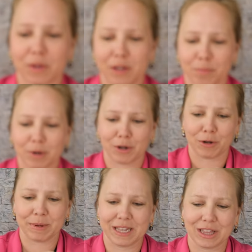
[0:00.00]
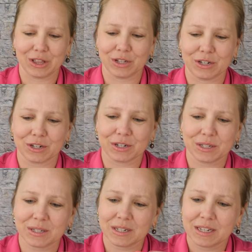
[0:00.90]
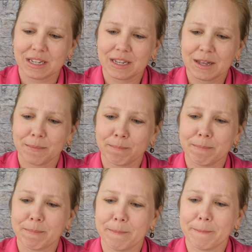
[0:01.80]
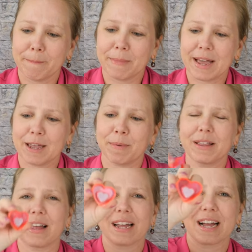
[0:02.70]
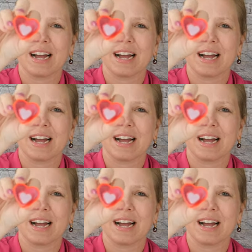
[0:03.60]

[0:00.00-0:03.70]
lip balm. It looks maybe like